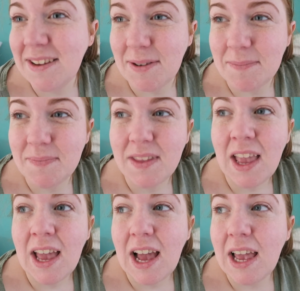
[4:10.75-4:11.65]
Anyway,
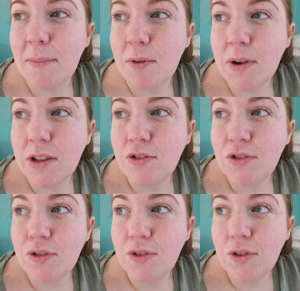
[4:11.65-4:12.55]
I'm going
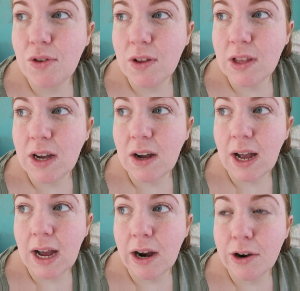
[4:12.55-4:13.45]
to
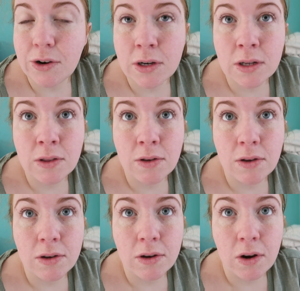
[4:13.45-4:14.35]
now iron
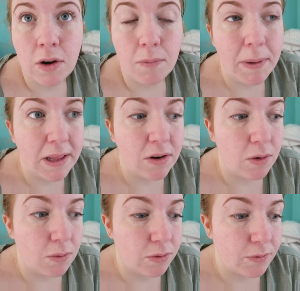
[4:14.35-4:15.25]
the bed
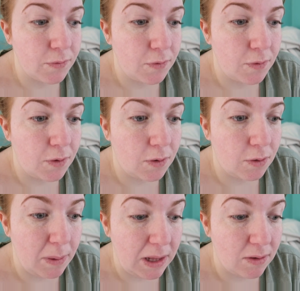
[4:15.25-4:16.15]
clothes
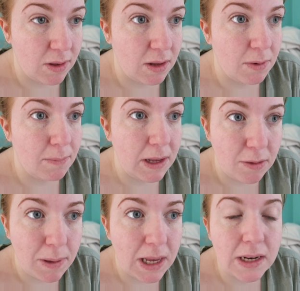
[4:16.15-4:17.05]
for the bed. So then I will
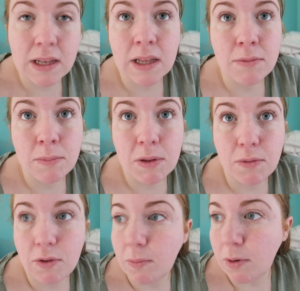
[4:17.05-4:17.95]
make the bed, and that will be
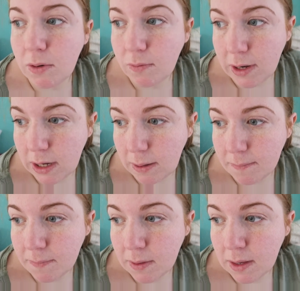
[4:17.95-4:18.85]
the room all ready.
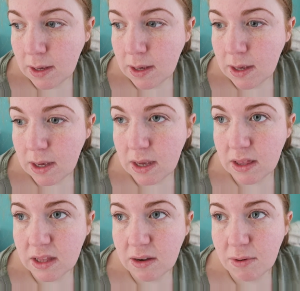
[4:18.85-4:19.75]

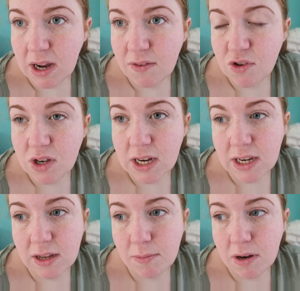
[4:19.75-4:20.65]
And then I will have to
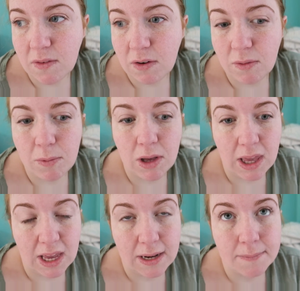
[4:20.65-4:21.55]
tidy up the living room
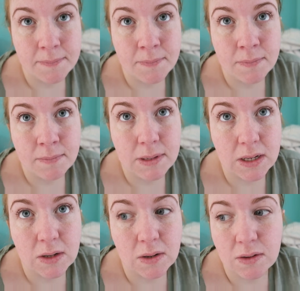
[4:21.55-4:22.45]
again,
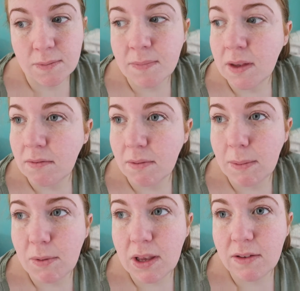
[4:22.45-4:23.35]
because
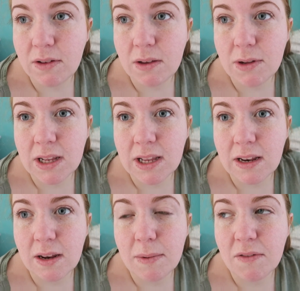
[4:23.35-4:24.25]
remember yesterday when I
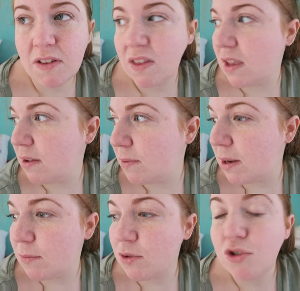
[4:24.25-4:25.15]
tidied up everything?
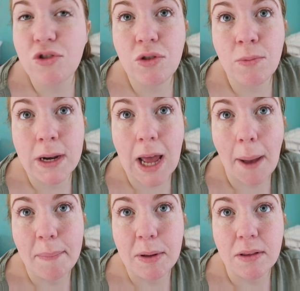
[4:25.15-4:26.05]
Well, I'm going to show you what
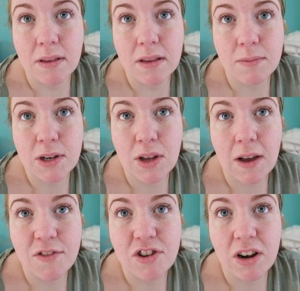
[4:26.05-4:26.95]
happens when you have